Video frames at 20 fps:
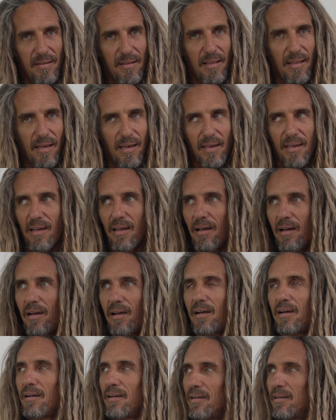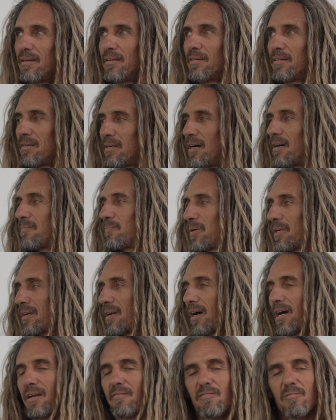Like I've been
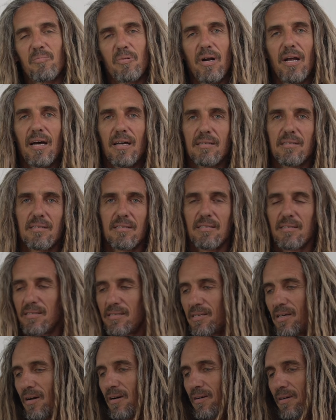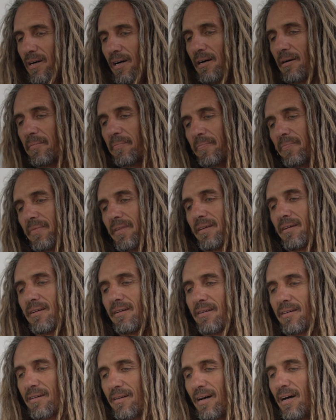kind of impressed. So
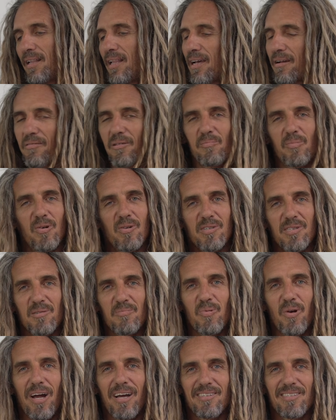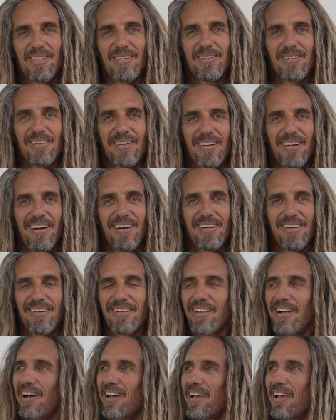I like when boards surprise you, you know, you're
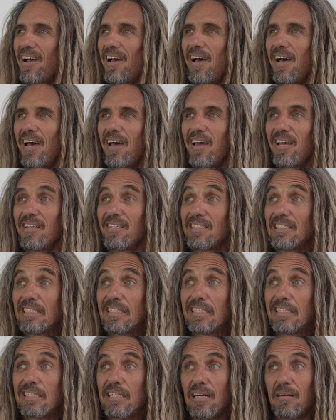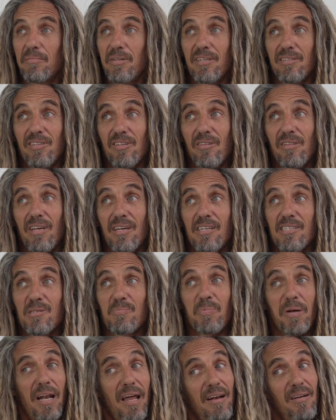like, I'm gonna do this,
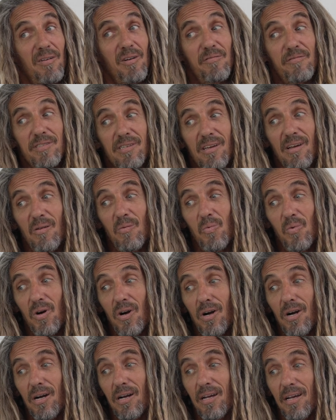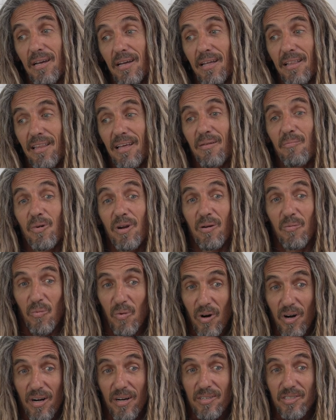but I don't know if it's gonna work. And then when it
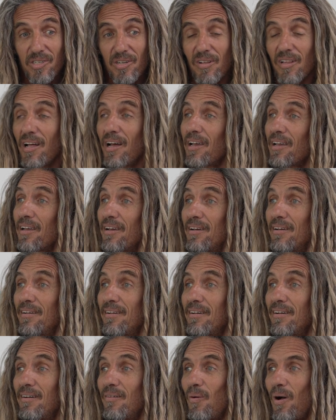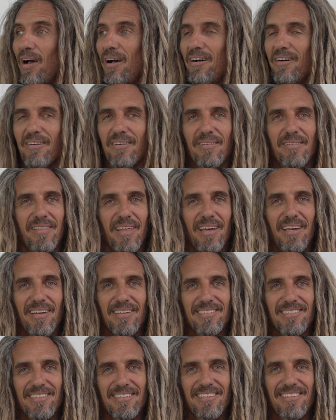works, you're like, wow,
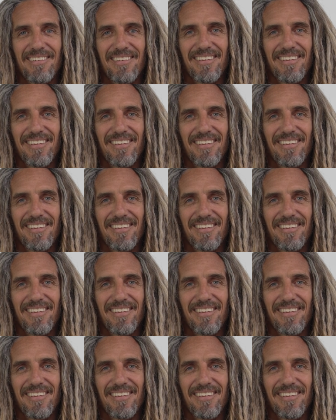thanks.